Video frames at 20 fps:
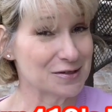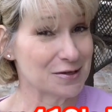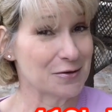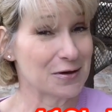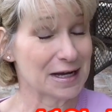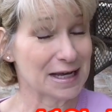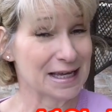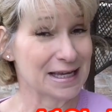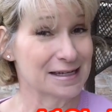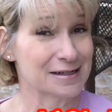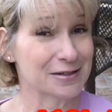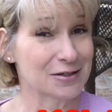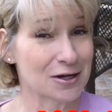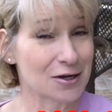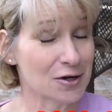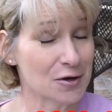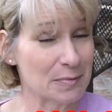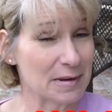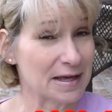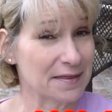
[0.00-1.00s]
so I can't
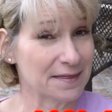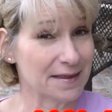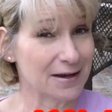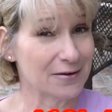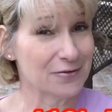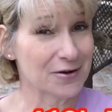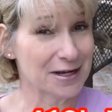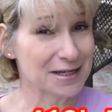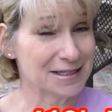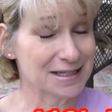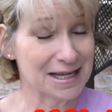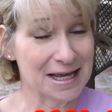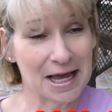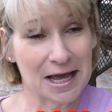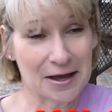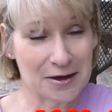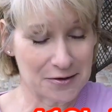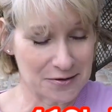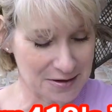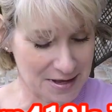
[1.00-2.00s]
talk about that right
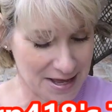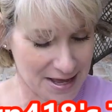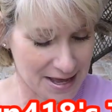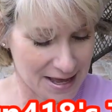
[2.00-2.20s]
now.